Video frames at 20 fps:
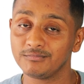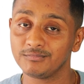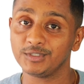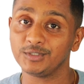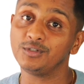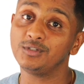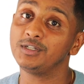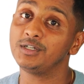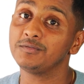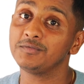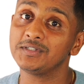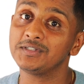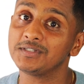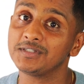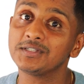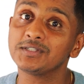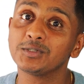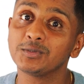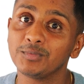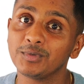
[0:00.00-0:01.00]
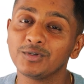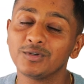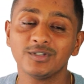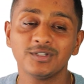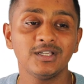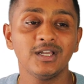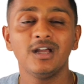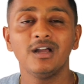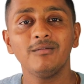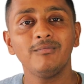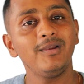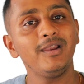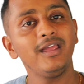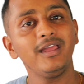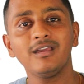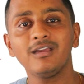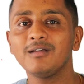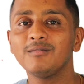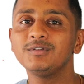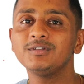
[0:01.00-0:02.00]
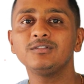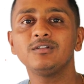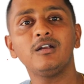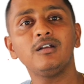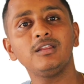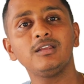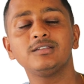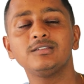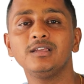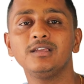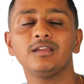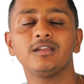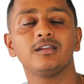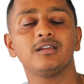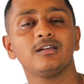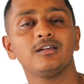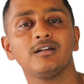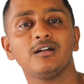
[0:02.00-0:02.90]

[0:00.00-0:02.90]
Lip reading: nervous system, because playing game is not easy.